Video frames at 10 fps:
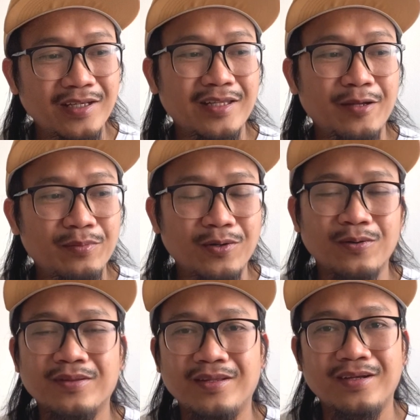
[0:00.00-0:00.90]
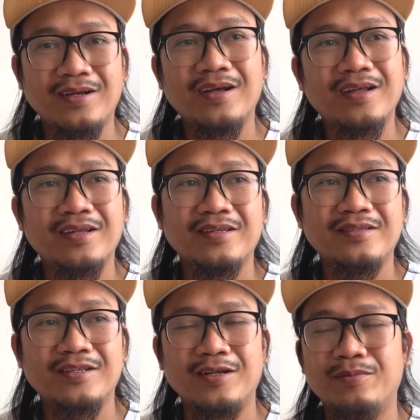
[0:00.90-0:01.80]
I broke the
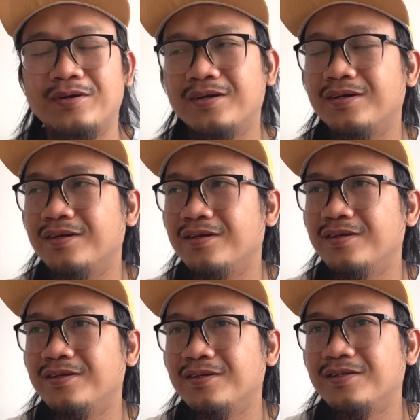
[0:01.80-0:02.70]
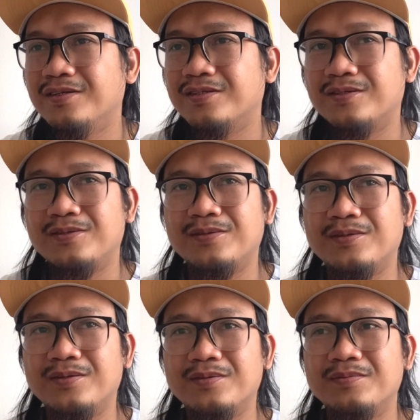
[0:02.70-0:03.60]
trimmer.
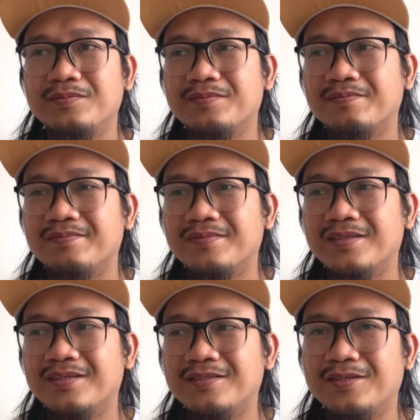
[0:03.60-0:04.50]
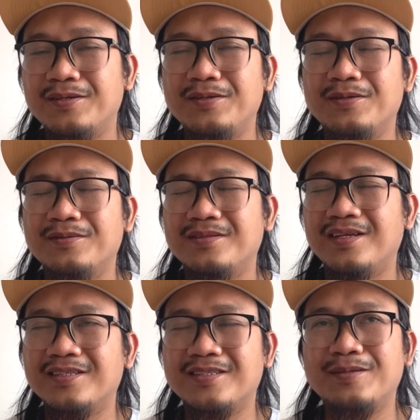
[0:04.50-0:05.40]
So you know,
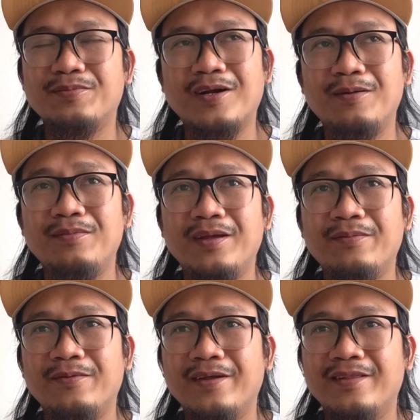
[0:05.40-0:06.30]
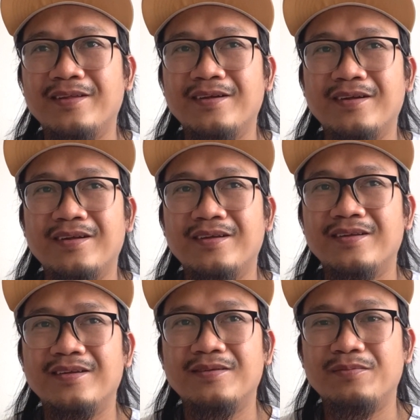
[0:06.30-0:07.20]
that's the problem when
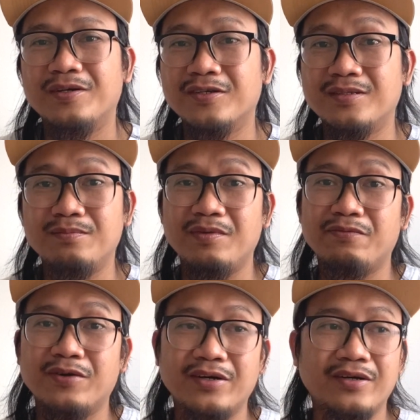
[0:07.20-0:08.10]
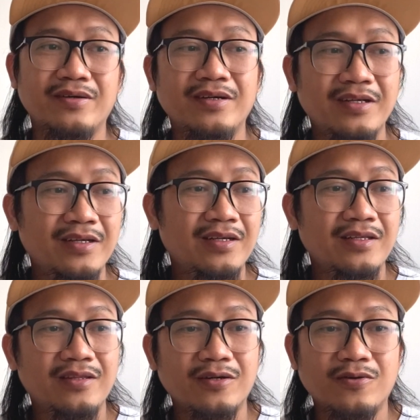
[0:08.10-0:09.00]
because before
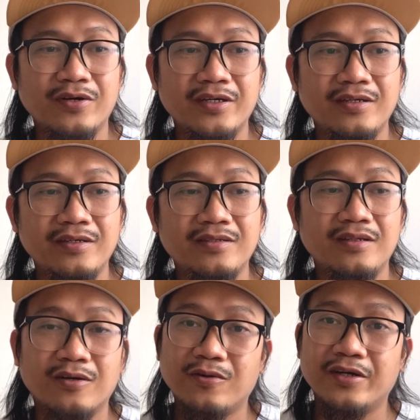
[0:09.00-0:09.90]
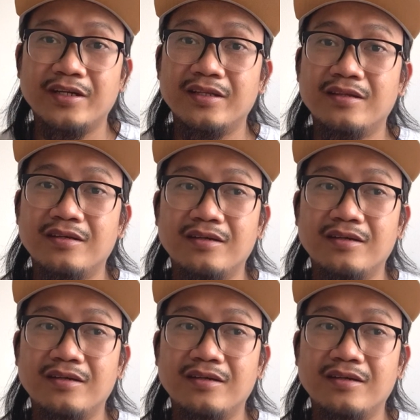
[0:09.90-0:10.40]
the corded